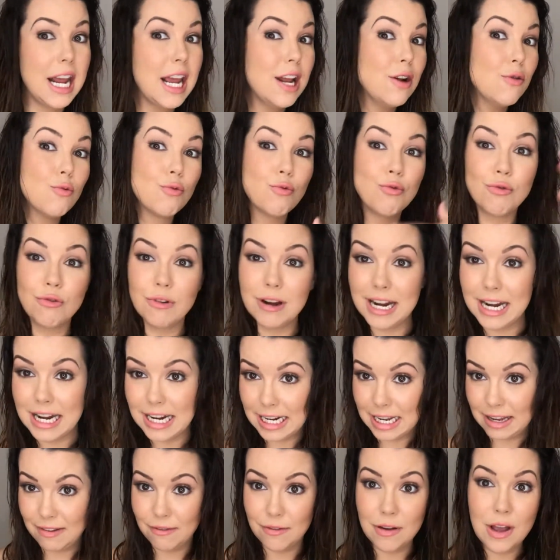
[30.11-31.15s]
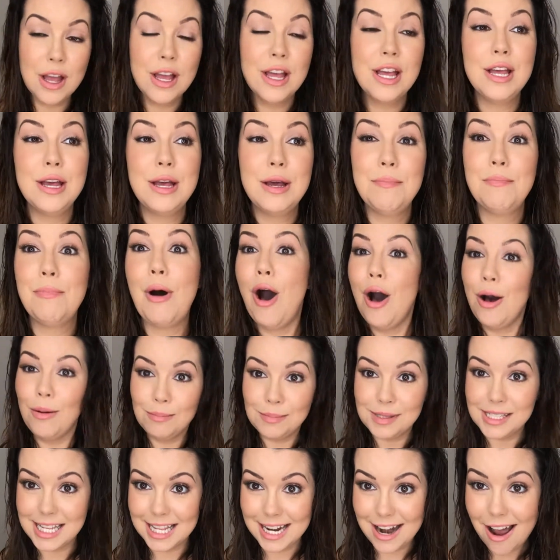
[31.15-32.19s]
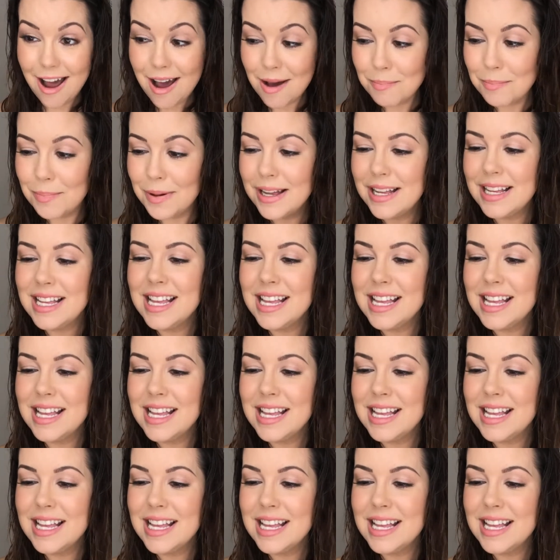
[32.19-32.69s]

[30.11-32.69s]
it really pumps it up.